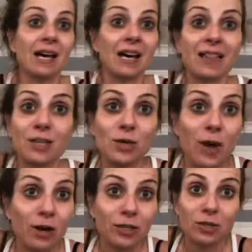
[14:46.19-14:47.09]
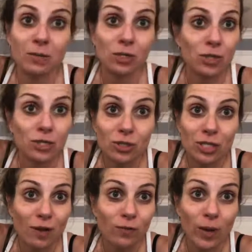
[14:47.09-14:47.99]
that you are going to be treating
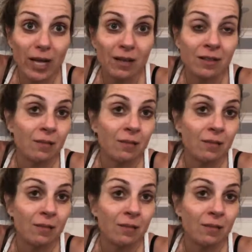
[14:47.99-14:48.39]
yourself well and